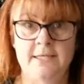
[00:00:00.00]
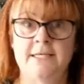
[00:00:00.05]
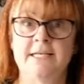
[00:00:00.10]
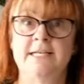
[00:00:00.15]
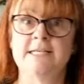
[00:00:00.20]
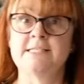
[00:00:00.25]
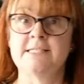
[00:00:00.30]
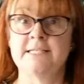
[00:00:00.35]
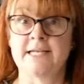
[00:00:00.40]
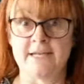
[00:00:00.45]

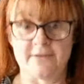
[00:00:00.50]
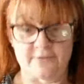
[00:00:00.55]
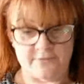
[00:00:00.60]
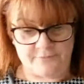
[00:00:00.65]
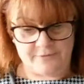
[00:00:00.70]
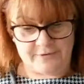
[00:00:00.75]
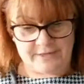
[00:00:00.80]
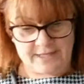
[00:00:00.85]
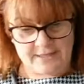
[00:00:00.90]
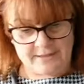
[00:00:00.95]
Listen
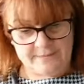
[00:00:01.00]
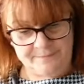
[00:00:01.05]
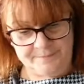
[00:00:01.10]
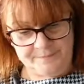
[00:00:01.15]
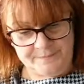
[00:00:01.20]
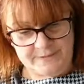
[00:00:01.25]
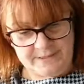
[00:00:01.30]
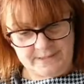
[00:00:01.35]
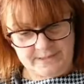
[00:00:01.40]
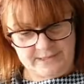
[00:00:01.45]
out for that
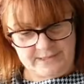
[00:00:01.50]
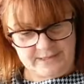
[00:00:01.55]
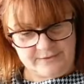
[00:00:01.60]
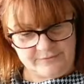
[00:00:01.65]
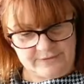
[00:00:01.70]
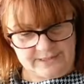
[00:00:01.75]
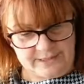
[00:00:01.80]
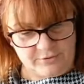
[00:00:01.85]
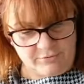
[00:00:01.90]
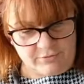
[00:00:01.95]

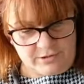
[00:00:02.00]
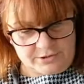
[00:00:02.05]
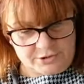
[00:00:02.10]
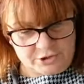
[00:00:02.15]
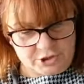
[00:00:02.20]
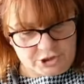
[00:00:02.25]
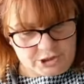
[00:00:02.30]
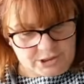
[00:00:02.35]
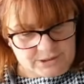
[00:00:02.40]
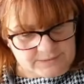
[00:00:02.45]
lovely
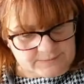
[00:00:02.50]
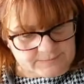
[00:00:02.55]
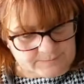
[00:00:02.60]
crunch.